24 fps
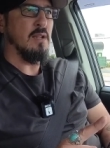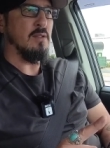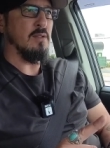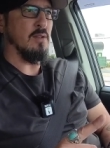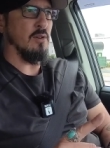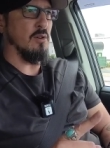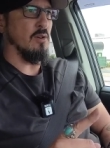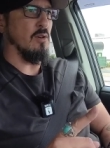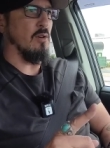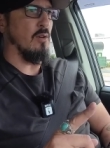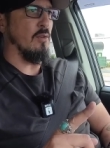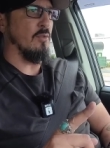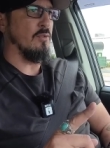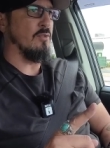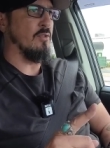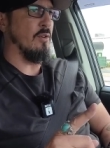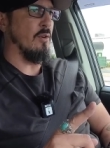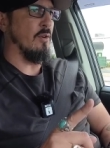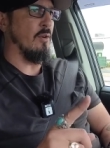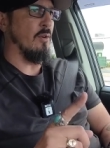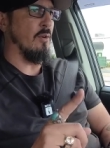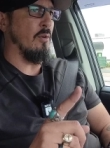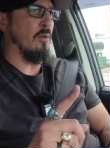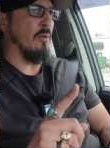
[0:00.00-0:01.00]
they're
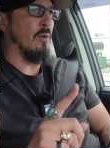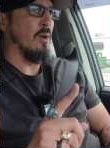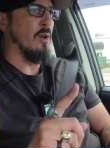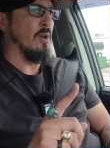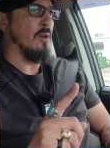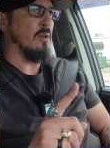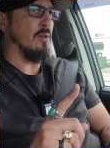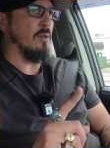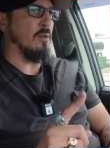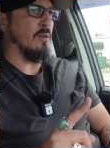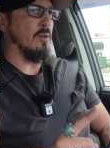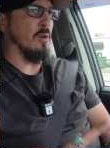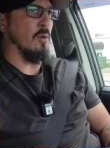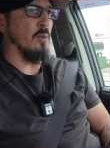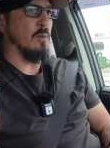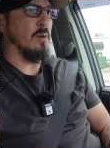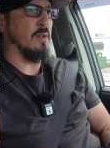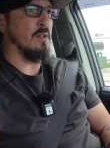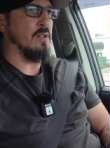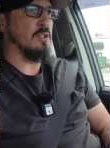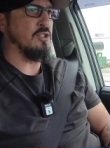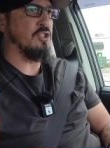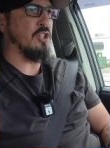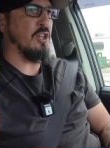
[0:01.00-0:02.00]
also going
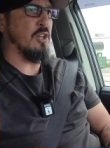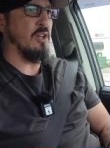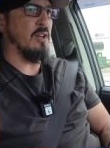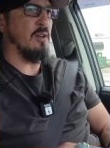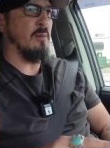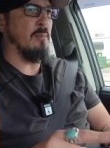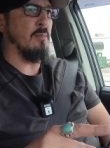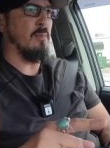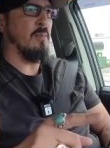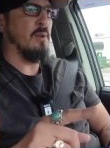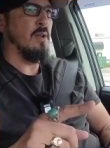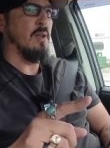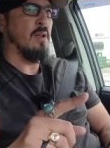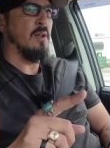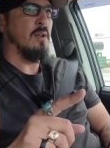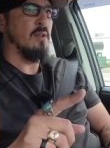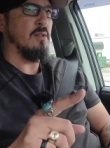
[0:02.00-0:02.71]
to the gym,